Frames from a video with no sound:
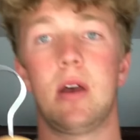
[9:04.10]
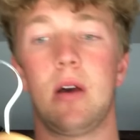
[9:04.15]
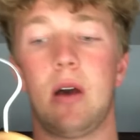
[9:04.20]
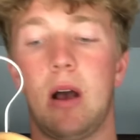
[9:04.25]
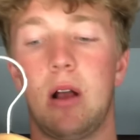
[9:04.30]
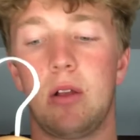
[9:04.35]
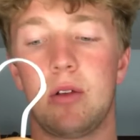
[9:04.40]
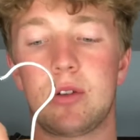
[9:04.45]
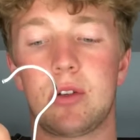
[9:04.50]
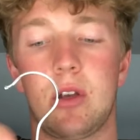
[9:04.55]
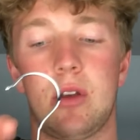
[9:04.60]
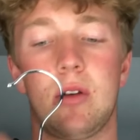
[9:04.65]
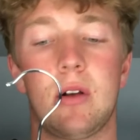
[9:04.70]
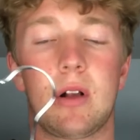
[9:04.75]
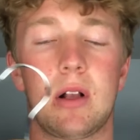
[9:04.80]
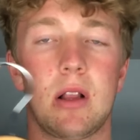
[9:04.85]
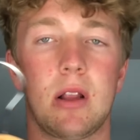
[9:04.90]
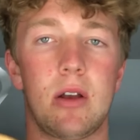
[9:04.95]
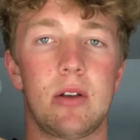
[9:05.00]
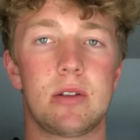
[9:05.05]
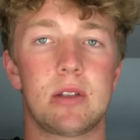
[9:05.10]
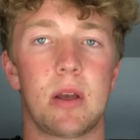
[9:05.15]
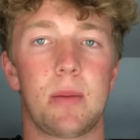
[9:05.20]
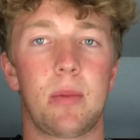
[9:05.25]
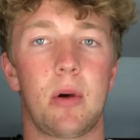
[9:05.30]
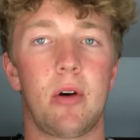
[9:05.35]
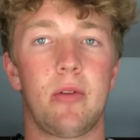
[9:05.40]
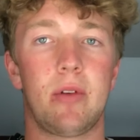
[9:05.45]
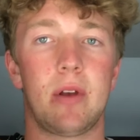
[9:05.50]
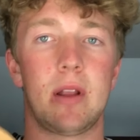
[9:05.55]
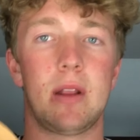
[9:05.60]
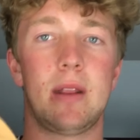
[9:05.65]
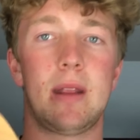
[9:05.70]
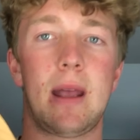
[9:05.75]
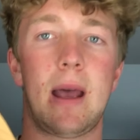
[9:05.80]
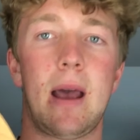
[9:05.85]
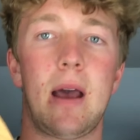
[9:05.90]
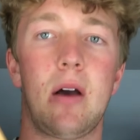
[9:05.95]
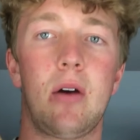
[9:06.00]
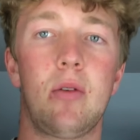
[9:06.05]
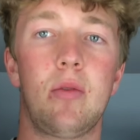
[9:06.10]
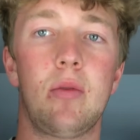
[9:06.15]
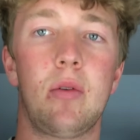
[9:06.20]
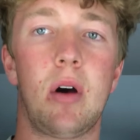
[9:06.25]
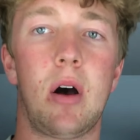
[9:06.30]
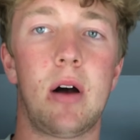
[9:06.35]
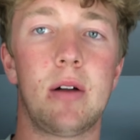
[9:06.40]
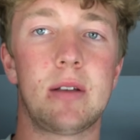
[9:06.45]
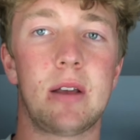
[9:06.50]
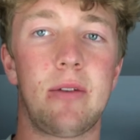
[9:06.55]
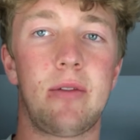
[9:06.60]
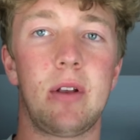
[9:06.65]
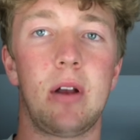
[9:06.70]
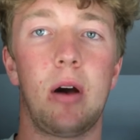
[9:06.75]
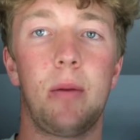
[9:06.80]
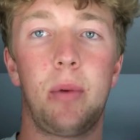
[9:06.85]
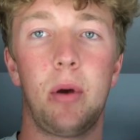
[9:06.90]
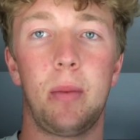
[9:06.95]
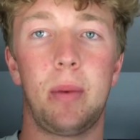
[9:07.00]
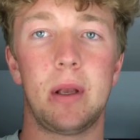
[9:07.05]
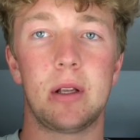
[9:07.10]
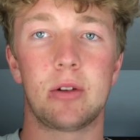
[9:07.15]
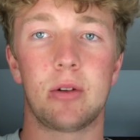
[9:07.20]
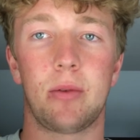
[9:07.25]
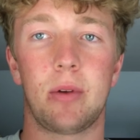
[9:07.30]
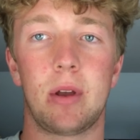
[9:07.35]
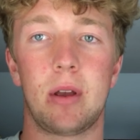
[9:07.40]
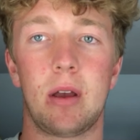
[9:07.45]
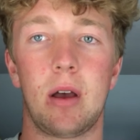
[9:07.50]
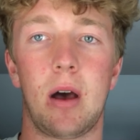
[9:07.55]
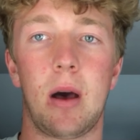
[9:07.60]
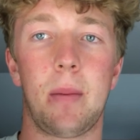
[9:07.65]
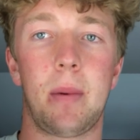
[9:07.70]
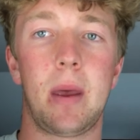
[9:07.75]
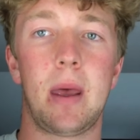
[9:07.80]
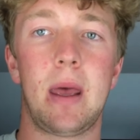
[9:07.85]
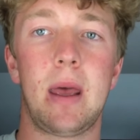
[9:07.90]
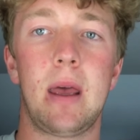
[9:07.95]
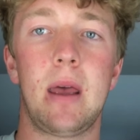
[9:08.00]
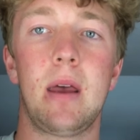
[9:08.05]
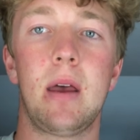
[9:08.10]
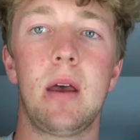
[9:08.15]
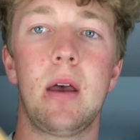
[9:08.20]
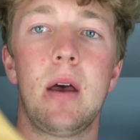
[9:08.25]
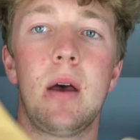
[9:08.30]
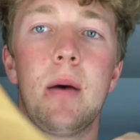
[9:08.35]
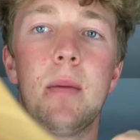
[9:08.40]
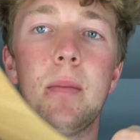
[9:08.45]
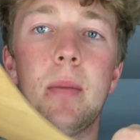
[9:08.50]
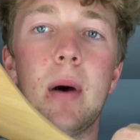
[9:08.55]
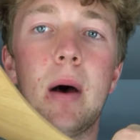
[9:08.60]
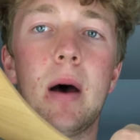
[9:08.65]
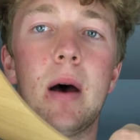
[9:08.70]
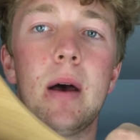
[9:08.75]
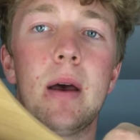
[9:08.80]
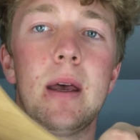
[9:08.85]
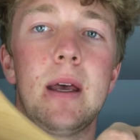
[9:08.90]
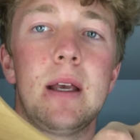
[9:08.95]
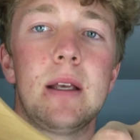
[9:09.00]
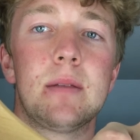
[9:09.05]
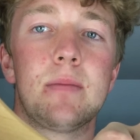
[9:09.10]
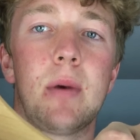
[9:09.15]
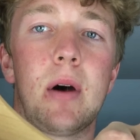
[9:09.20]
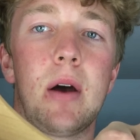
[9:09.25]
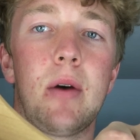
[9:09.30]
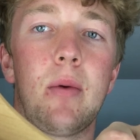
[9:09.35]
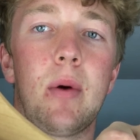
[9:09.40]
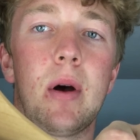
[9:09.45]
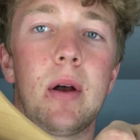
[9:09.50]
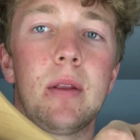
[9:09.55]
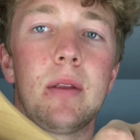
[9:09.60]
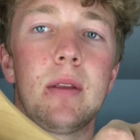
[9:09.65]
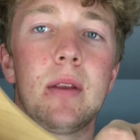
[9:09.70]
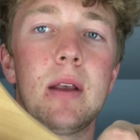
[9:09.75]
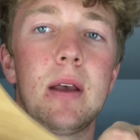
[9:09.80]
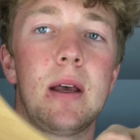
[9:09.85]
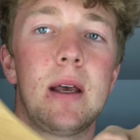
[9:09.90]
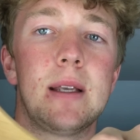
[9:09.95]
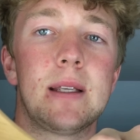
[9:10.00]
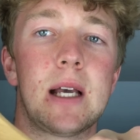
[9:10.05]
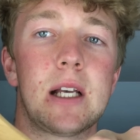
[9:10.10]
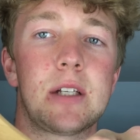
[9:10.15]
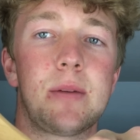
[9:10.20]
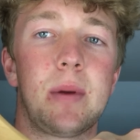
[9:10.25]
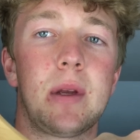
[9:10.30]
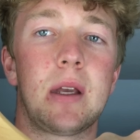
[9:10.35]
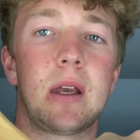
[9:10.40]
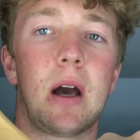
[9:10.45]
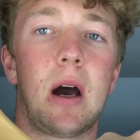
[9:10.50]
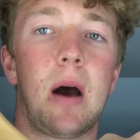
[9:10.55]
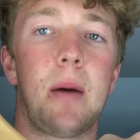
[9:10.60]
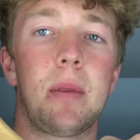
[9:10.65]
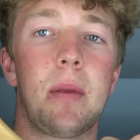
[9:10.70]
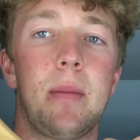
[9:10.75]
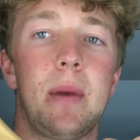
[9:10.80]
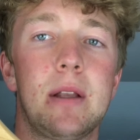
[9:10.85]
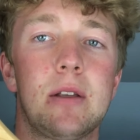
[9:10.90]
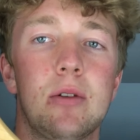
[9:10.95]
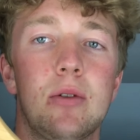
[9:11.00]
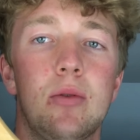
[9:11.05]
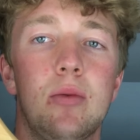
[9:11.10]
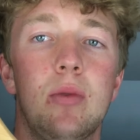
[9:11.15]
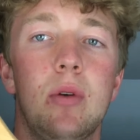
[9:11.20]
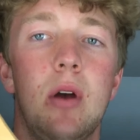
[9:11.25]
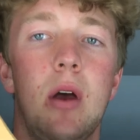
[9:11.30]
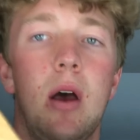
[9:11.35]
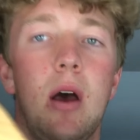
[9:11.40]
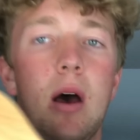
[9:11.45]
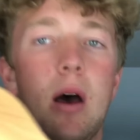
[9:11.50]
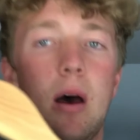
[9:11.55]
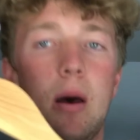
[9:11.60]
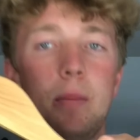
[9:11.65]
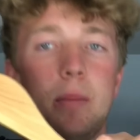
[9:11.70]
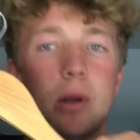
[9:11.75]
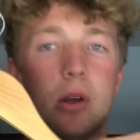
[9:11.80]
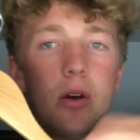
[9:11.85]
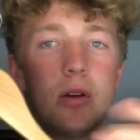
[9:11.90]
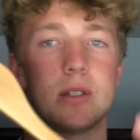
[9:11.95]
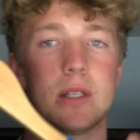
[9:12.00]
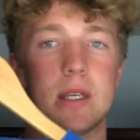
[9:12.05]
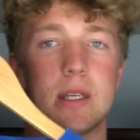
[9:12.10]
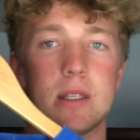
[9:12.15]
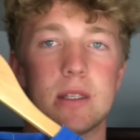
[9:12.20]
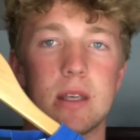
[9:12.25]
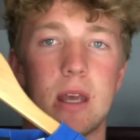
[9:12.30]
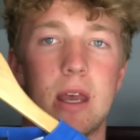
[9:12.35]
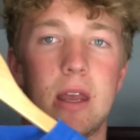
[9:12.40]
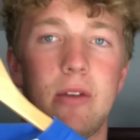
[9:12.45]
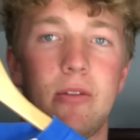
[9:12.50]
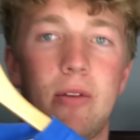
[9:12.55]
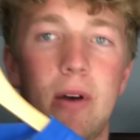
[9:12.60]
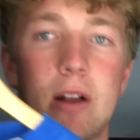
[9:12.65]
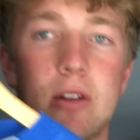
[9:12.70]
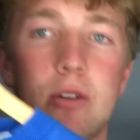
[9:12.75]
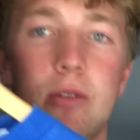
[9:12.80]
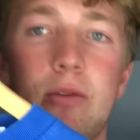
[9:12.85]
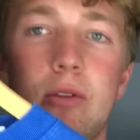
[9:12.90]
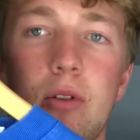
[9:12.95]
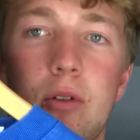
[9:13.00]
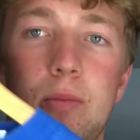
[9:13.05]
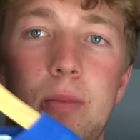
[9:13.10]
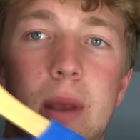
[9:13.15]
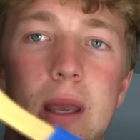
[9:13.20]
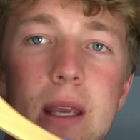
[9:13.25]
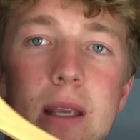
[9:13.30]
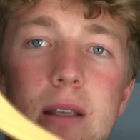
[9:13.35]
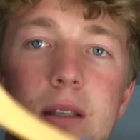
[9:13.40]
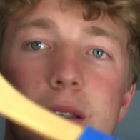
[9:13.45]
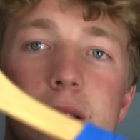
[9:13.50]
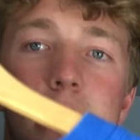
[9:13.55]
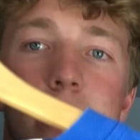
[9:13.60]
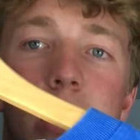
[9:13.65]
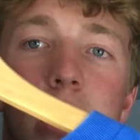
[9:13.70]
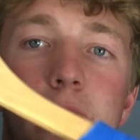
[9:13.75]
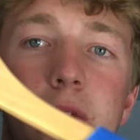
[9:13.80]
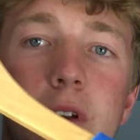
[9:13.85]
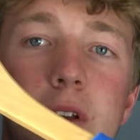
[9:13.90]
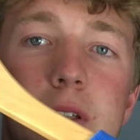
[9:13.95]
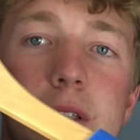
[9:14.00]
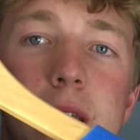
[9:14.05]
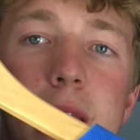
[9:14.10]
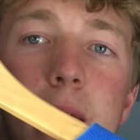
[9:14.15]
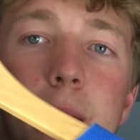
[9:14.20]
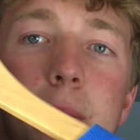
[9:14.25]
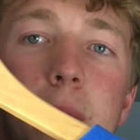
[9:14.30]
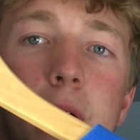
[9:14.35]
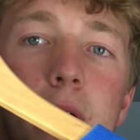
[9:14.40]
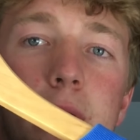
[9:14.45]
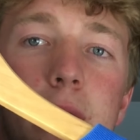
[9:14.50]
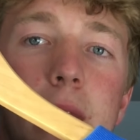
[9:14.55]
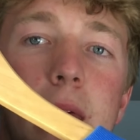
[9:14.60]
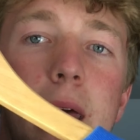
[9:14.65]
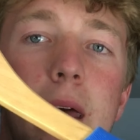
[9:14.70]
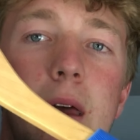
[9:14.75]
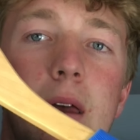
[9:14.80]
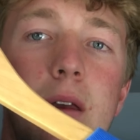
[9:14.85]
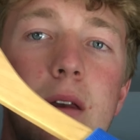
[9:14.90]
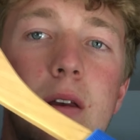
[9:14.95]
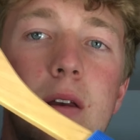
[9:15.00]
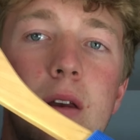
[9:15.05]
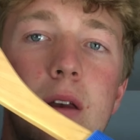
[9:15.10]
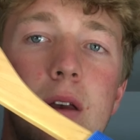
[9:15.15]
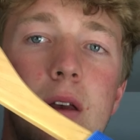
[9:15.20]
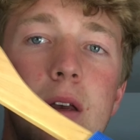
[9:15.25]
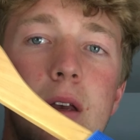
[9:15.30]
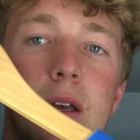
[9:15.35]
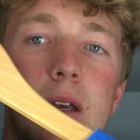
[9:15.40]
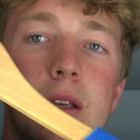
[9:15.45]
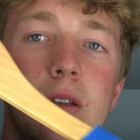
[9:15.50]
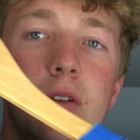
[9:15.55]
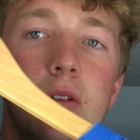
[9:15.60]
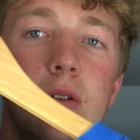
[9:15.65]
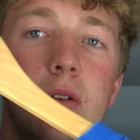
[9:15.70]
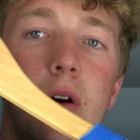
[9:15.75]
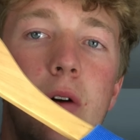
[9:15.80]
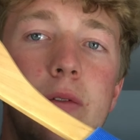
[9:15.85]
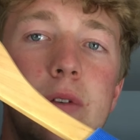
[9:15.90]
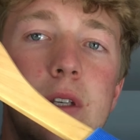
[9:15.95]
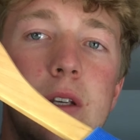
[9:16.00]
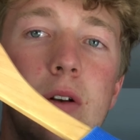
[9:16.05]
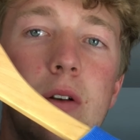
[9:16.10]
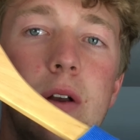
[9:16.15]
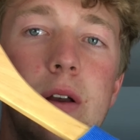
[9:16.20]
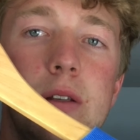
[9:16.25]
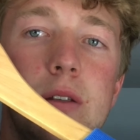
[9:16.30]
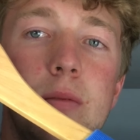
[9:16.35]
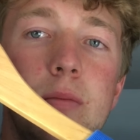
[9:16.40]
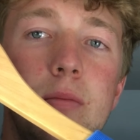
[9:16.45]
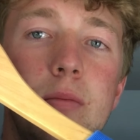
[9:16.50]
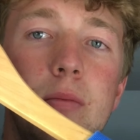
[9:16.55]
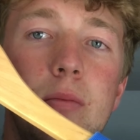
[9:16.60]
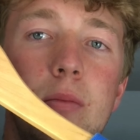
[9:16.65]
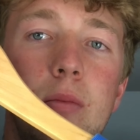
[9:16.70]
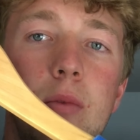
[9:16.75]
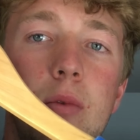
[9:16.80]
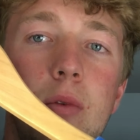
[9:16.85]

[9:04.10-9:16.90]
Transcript: I'll show you a close-up of it now. I'll put a picture of it up here, but here's my one. It's actually been cut up the middle because it's a factory floor piece. If you can see that mark there, it's obviously got like some